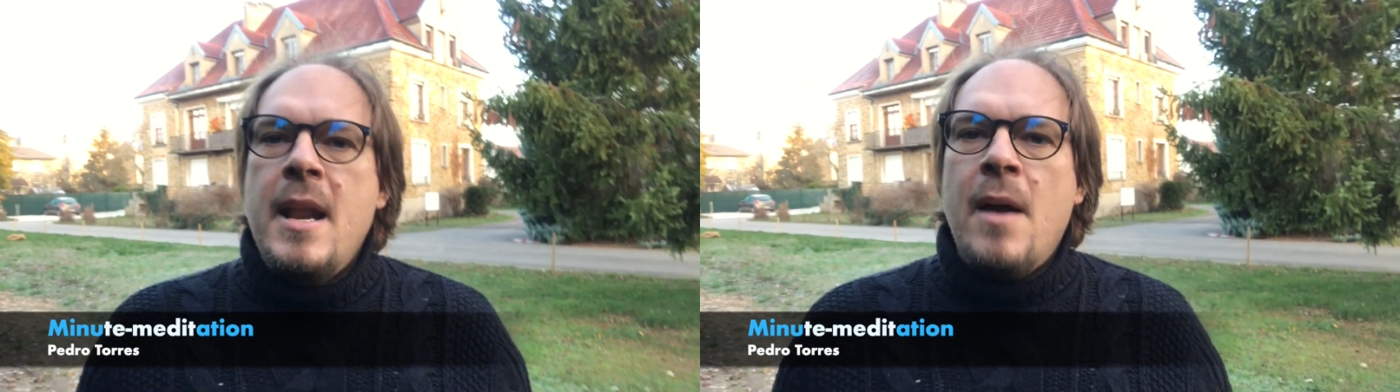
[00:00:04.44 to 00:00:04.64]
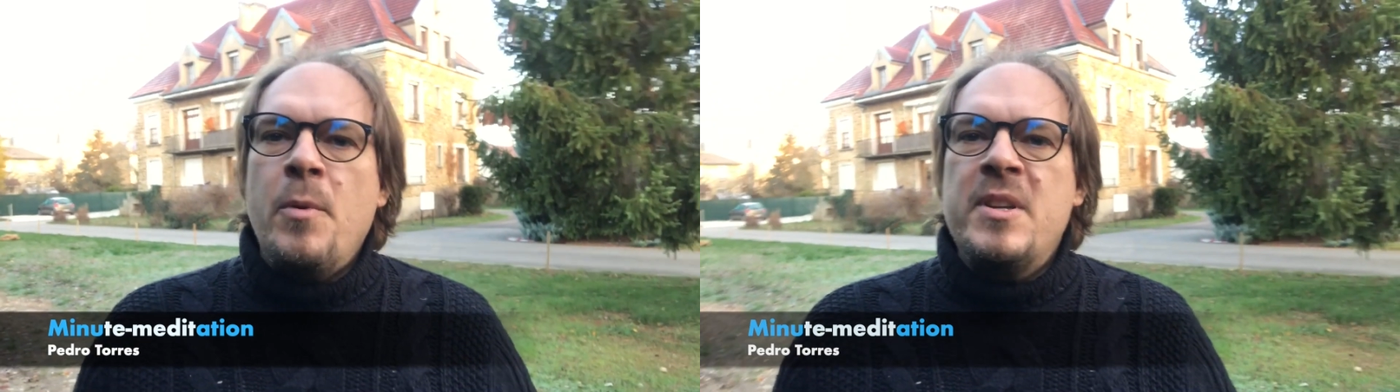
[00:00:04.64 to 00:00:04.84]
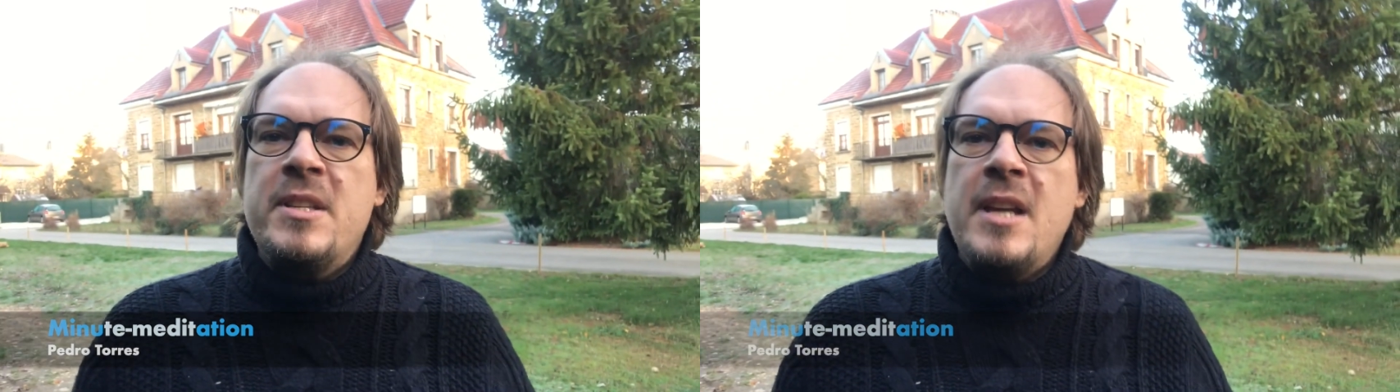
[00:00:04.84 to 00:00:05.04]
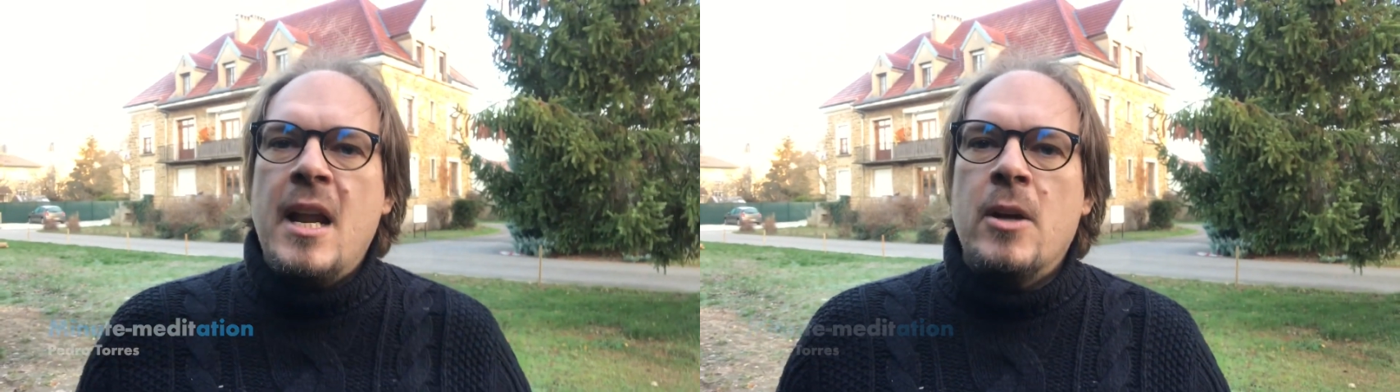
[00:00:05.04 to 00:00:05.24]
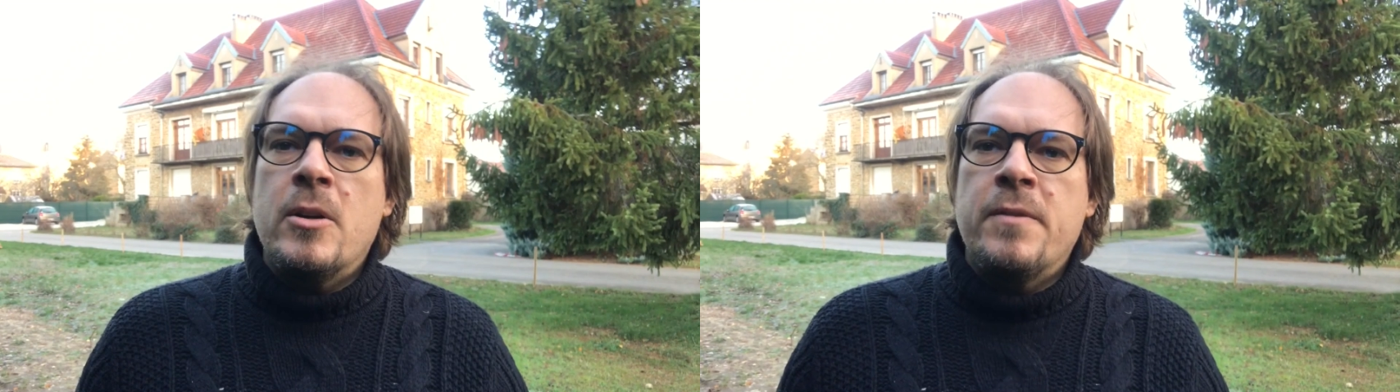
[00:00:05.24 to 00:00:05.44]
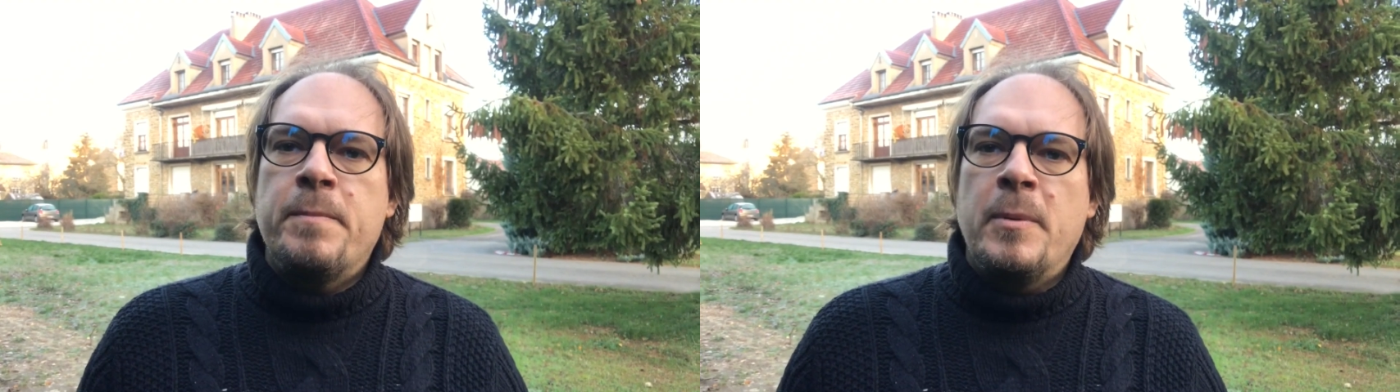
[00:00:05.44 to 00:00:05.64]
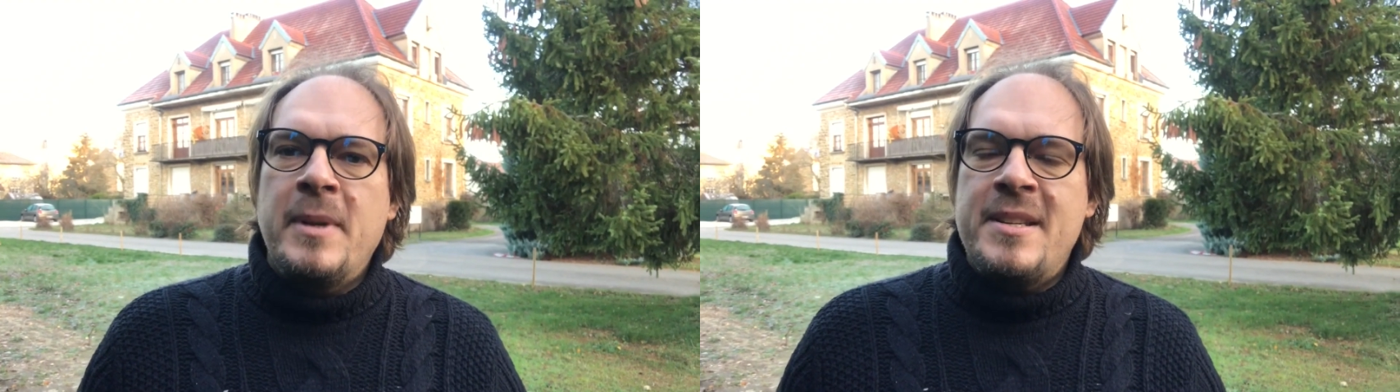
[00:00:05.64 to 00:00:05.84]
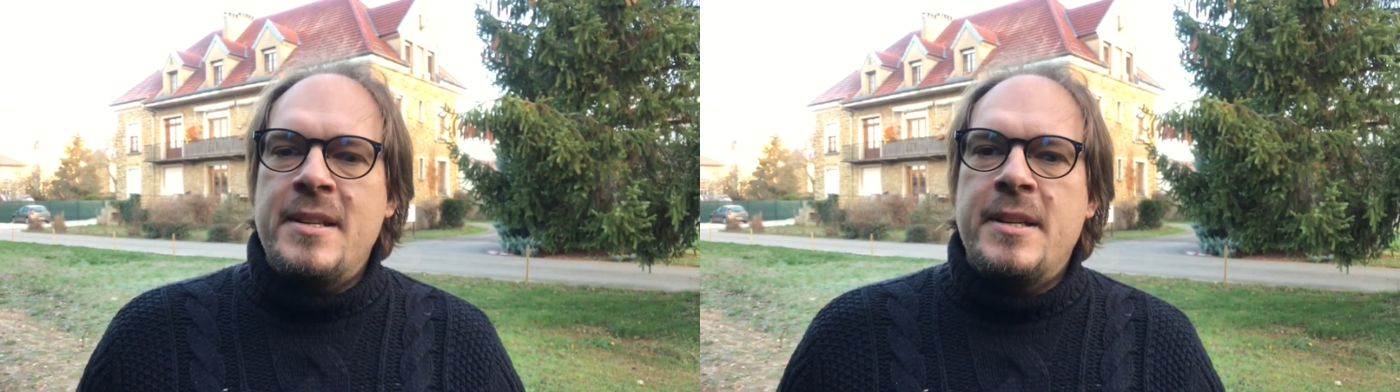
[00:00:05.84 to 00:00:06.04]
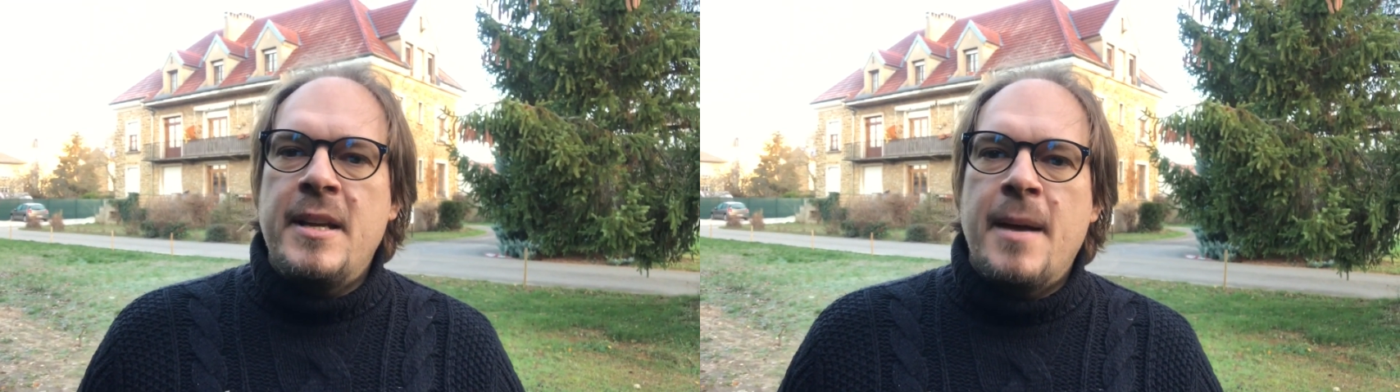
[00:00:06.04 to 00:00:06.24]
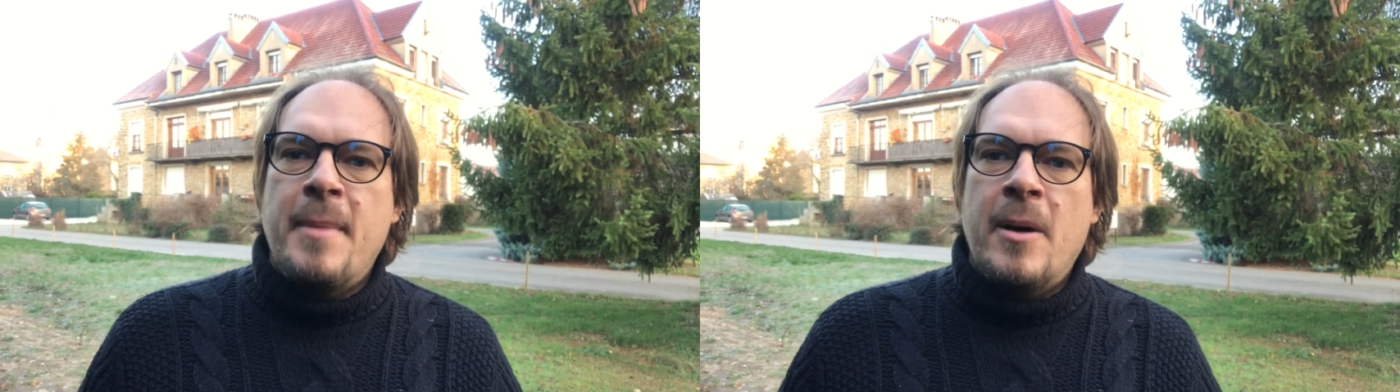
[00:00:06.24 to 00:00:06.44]
Now we see a lot of
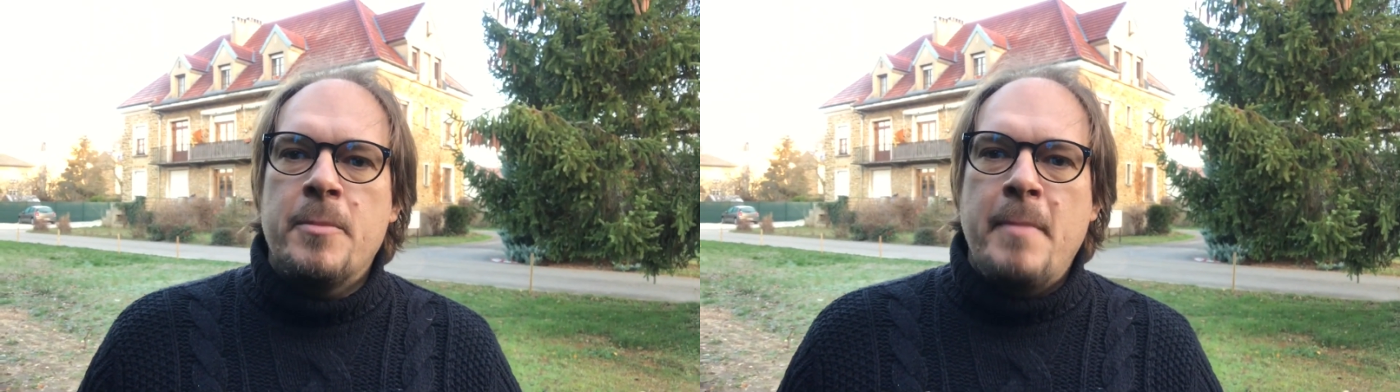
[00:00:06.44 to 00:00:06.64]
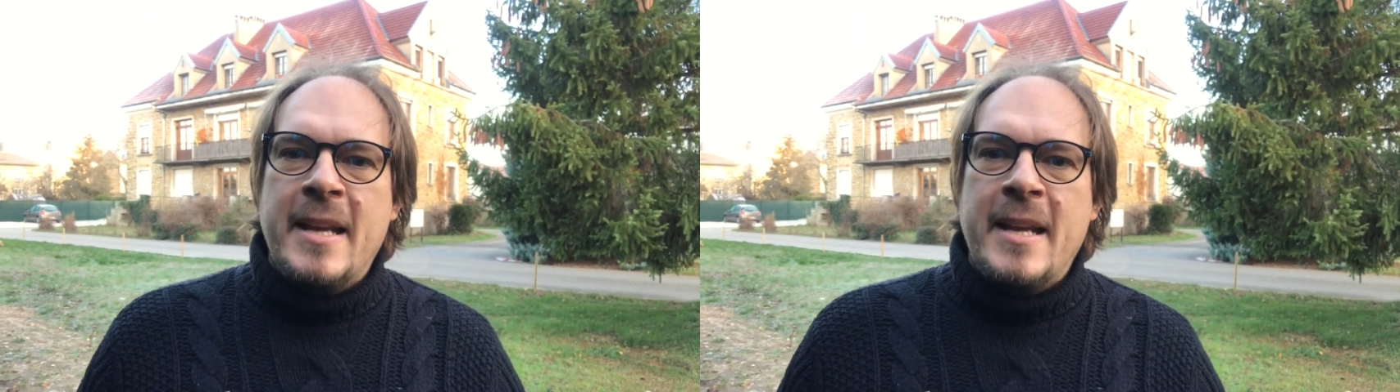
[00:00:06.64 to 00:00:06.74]
publicity about